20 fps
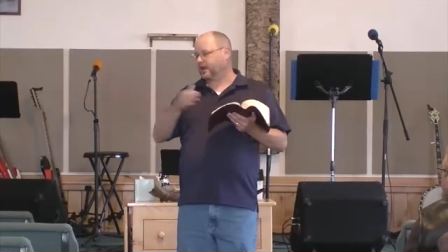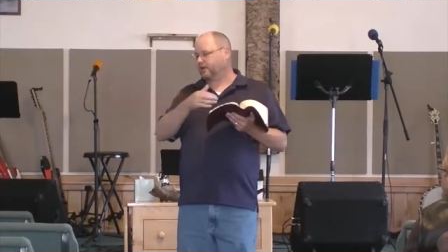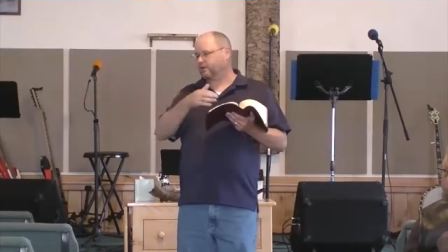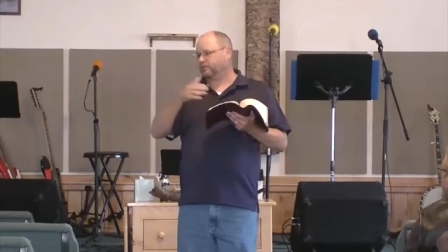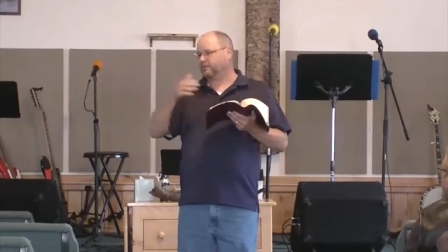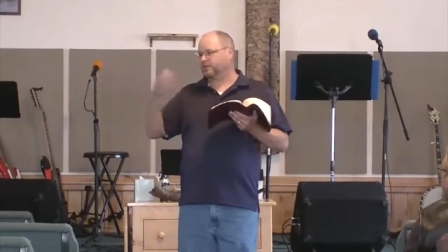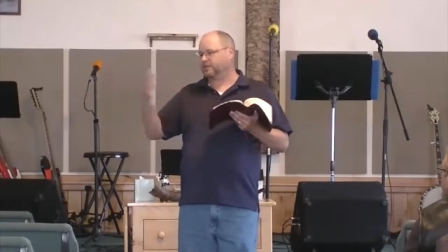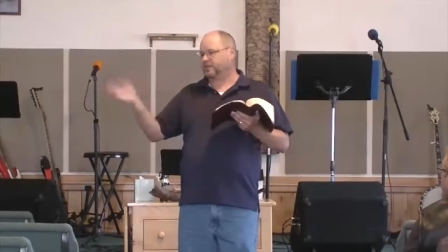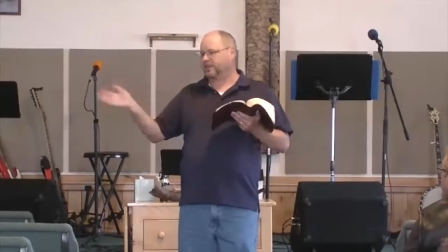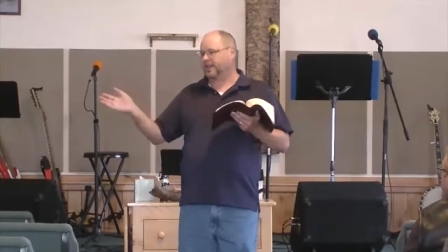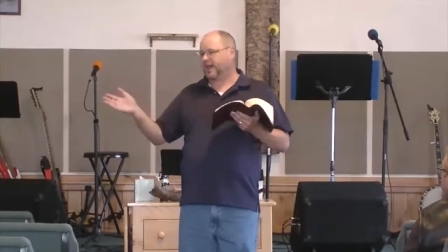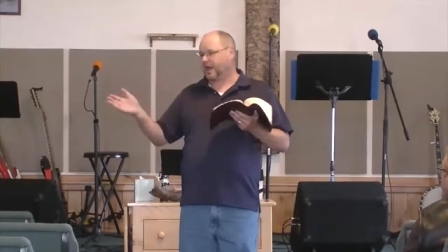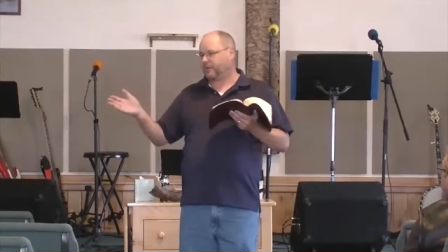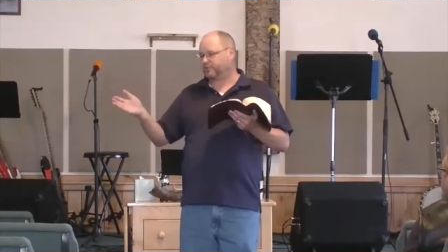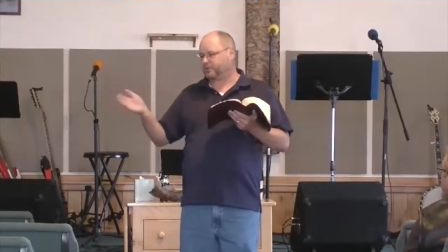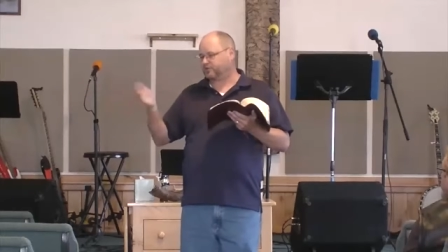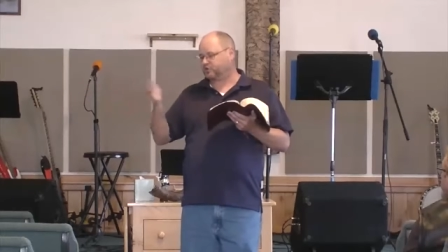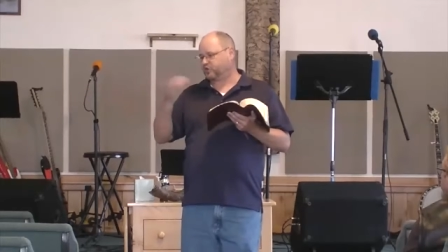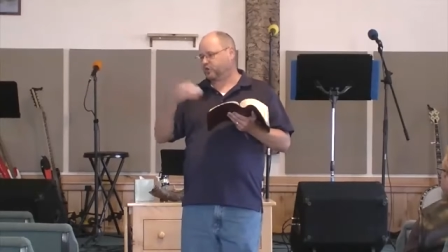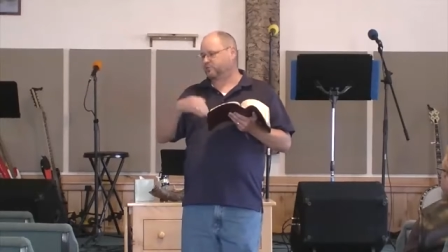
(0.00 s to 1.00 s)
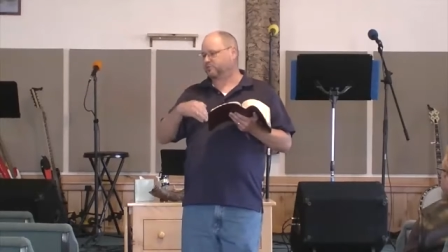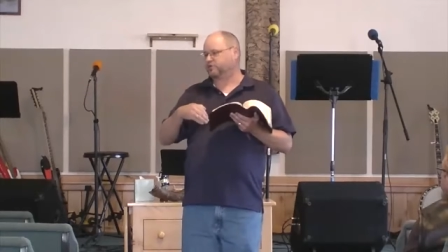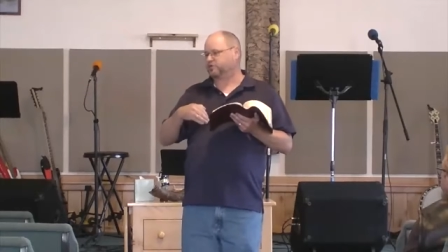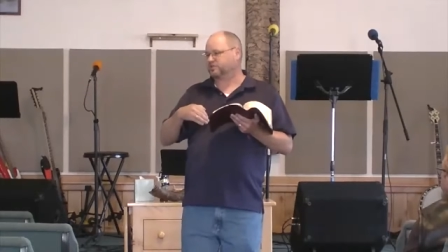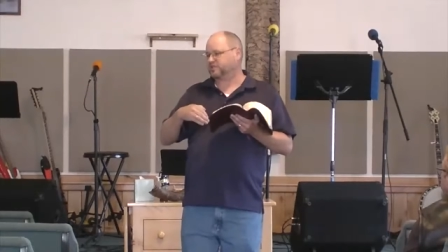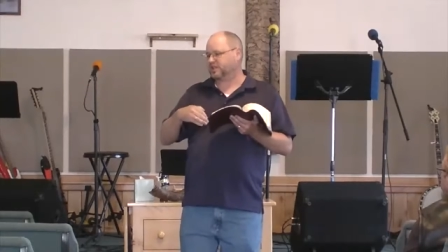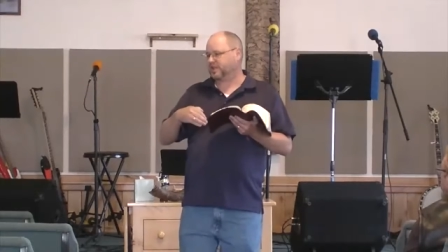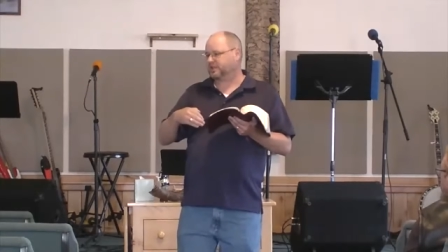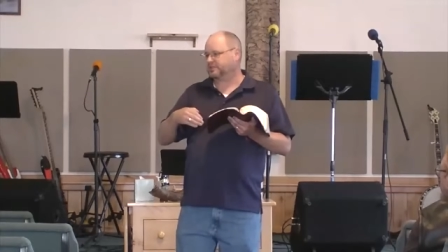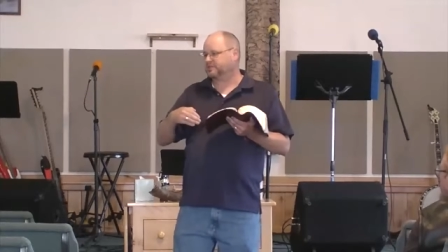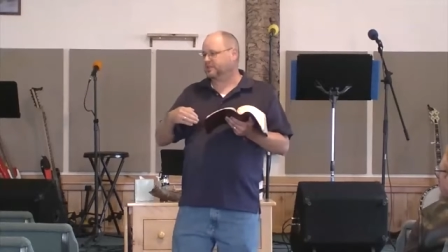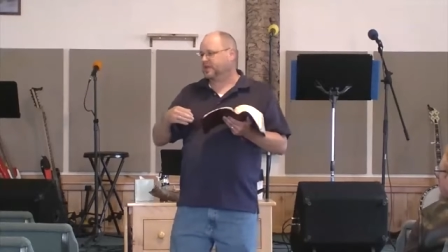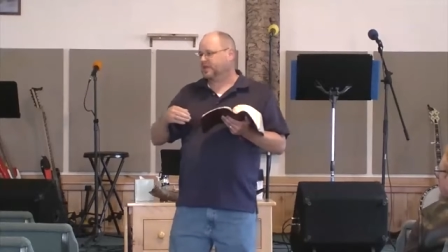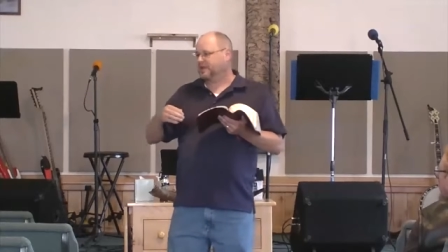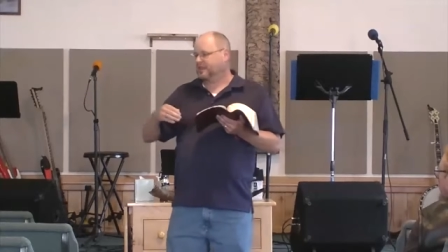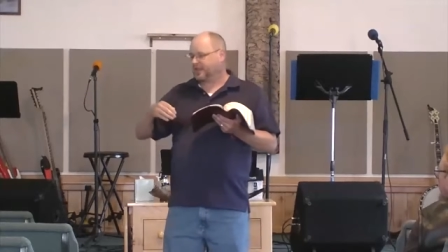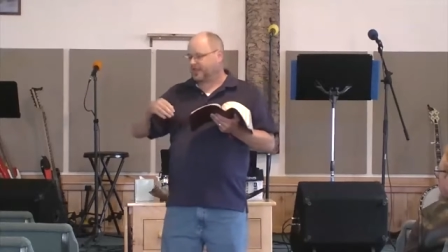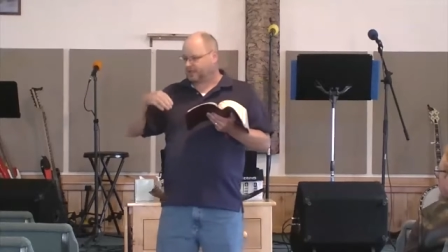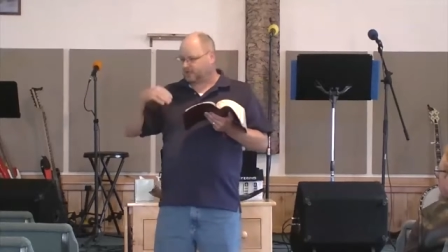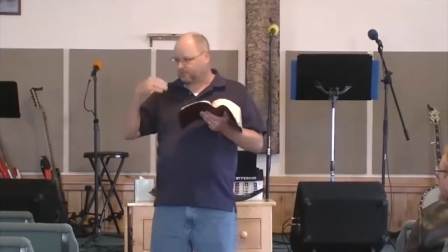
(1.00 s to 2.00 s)
I don't think that happens. Scripture says
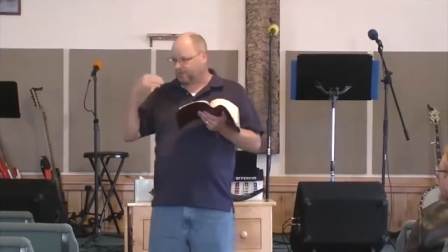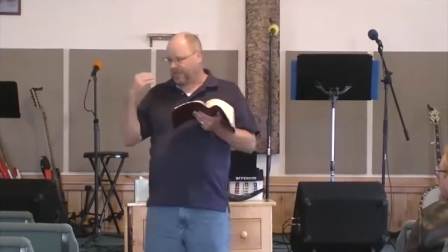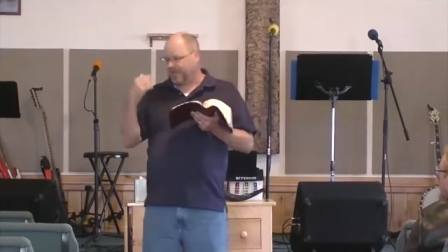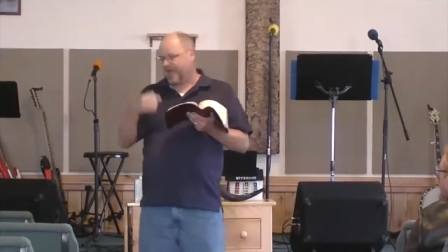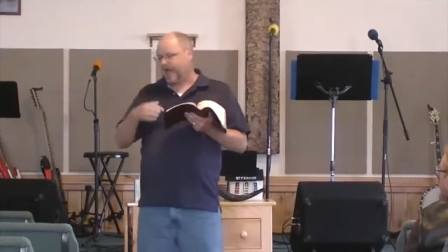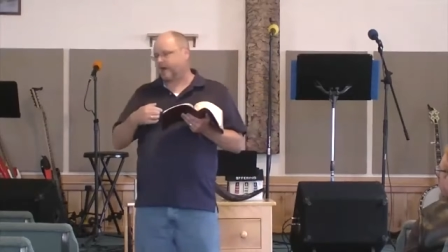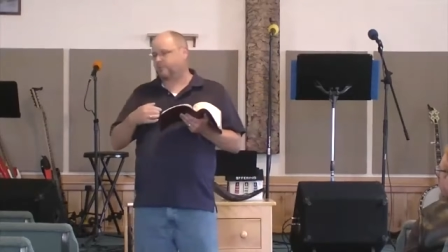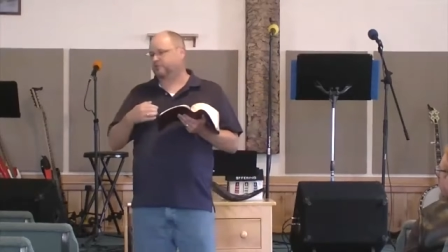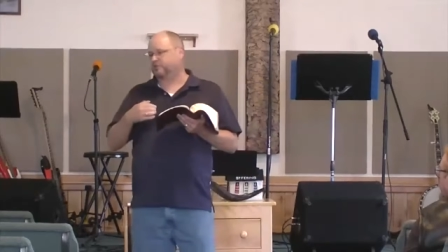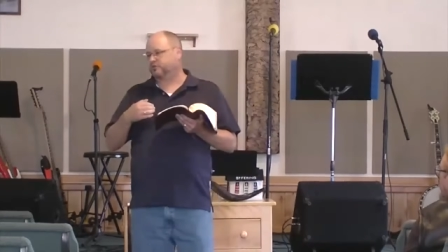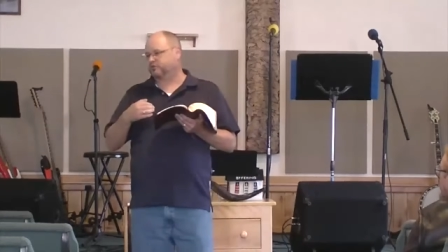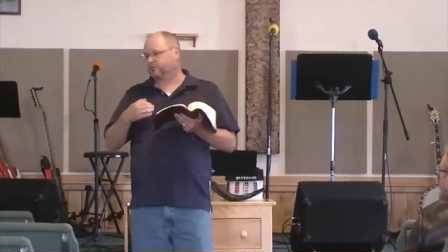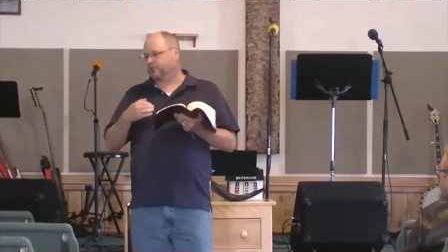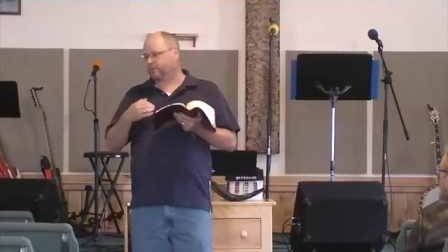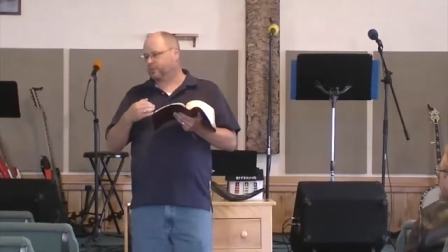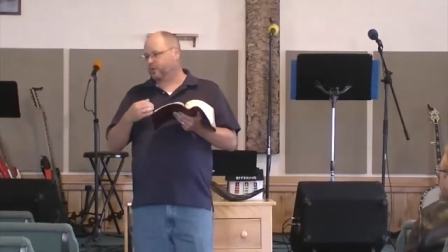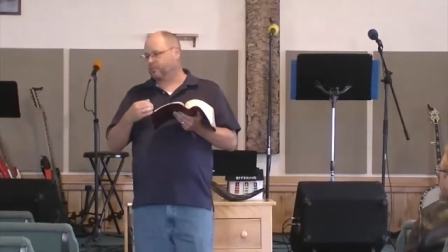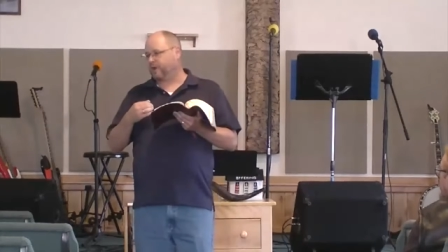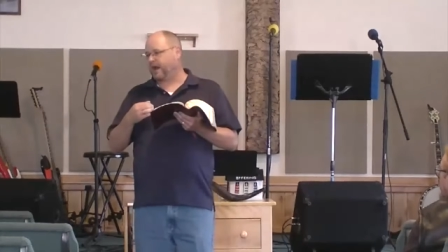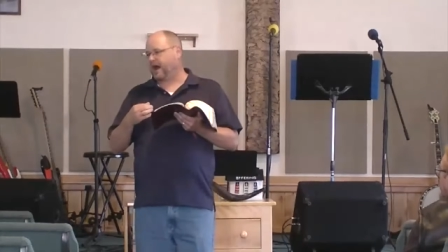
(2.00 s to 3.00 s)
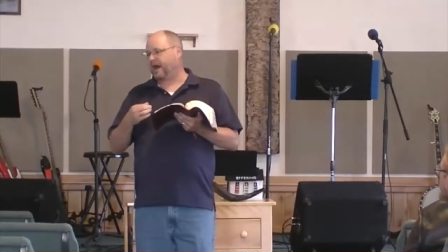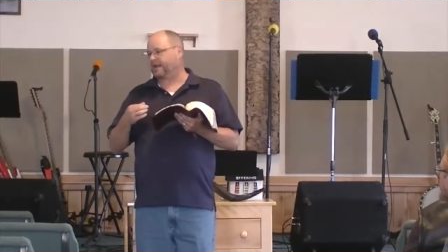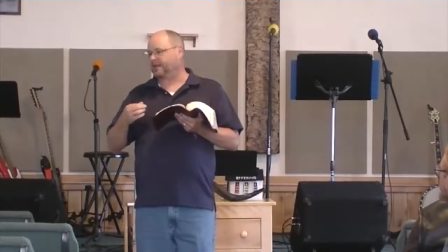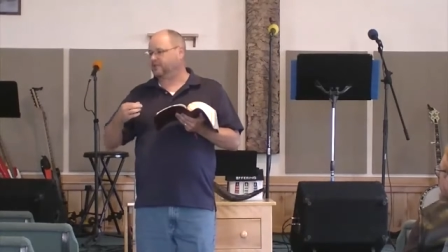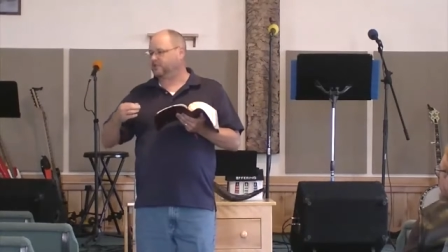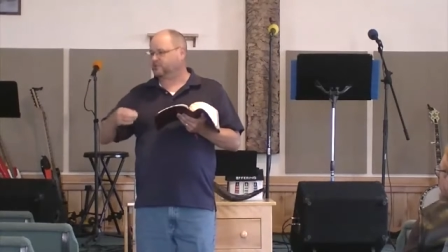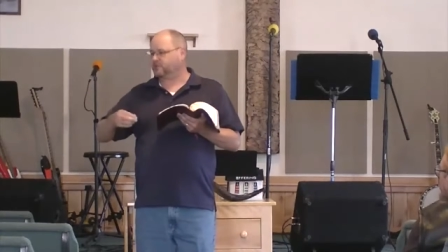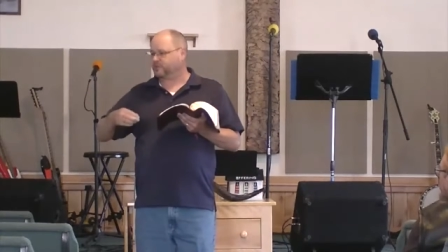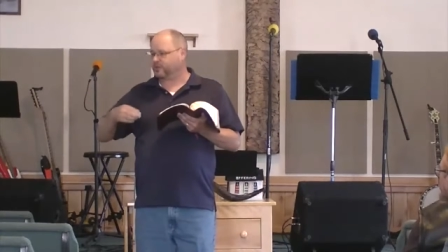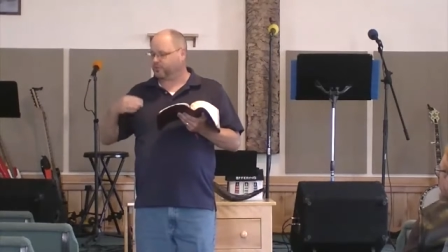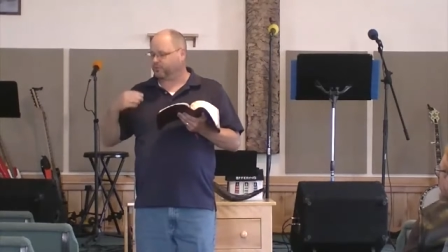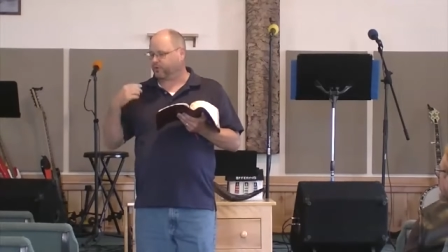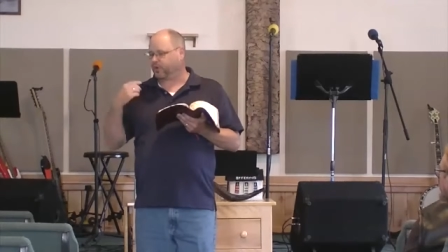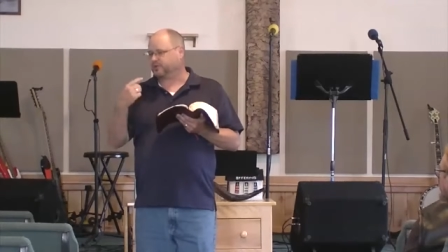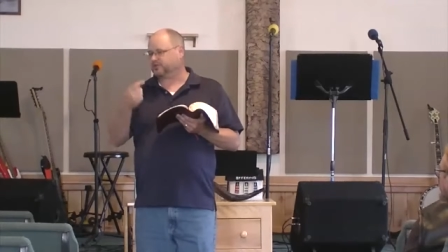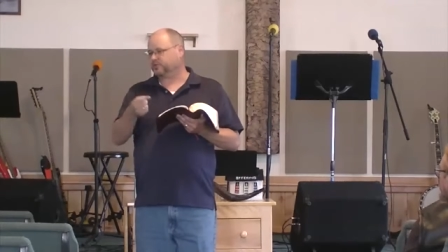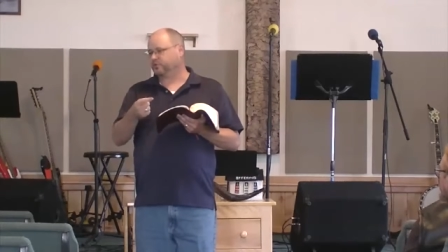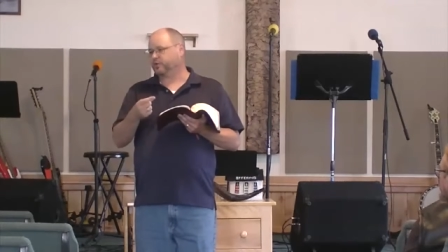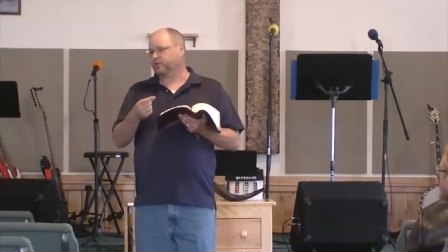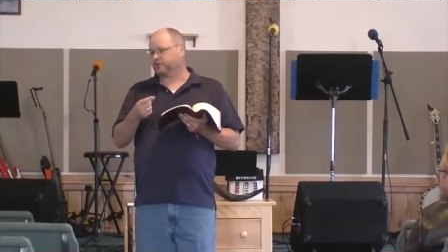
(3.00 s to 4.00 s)
that to be absent from the body is to be
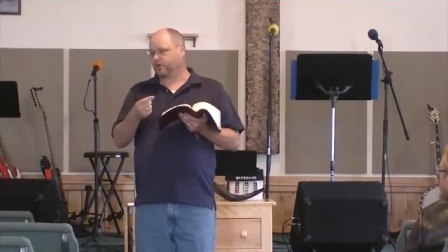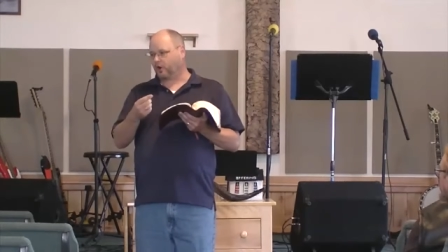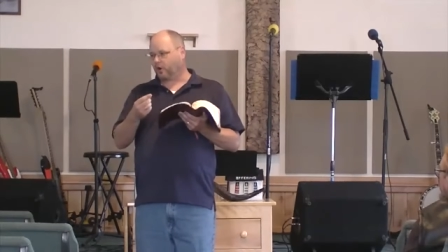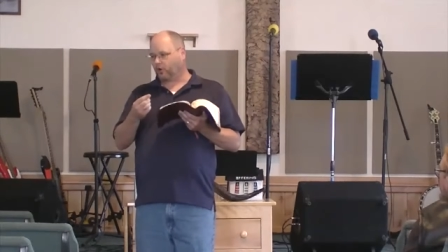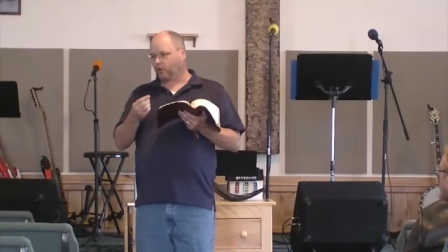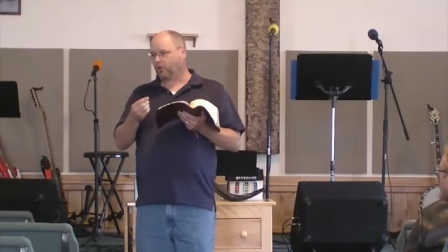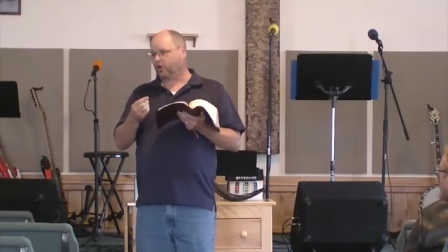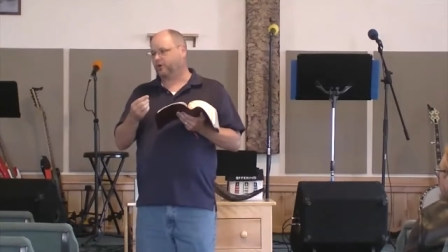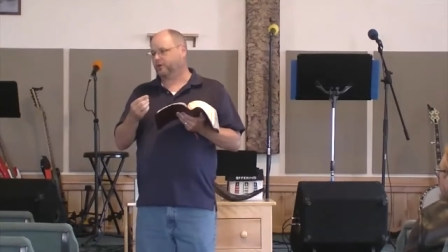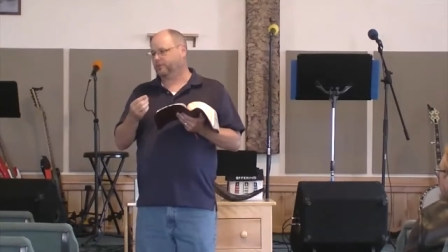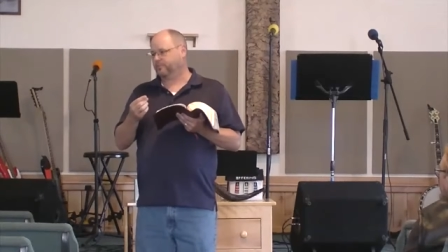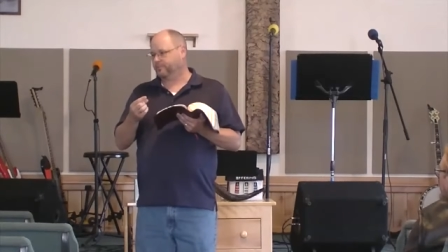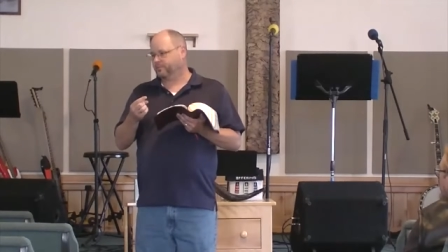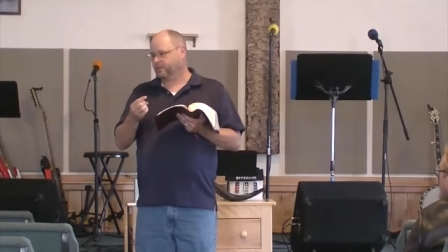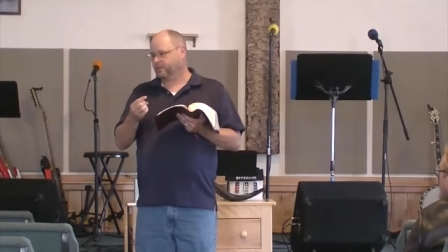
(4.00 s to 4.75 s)
present with our Lord.